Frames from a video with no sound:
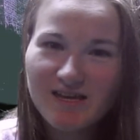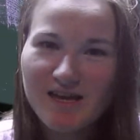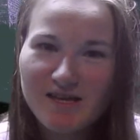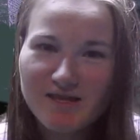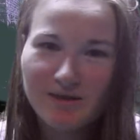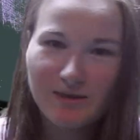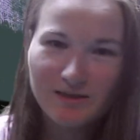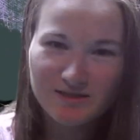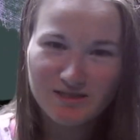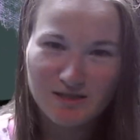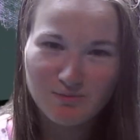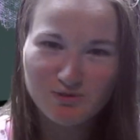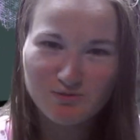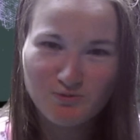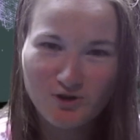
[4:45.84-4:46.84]
in the
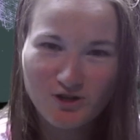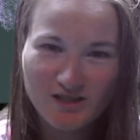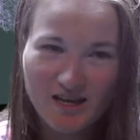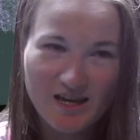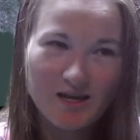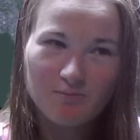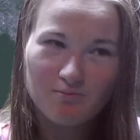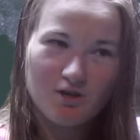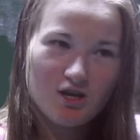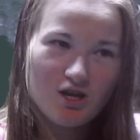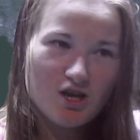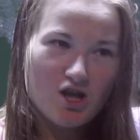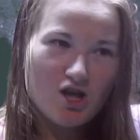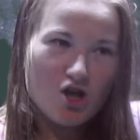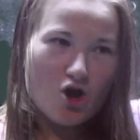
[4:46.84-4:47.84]
Sims 4 game.
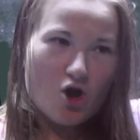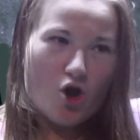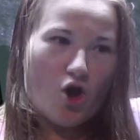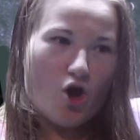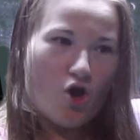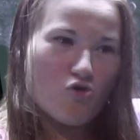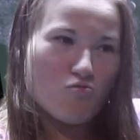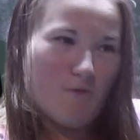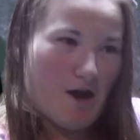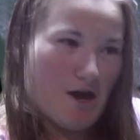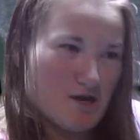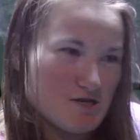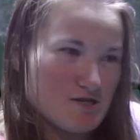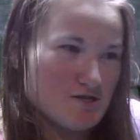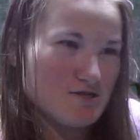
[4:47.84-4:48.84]
Oh my.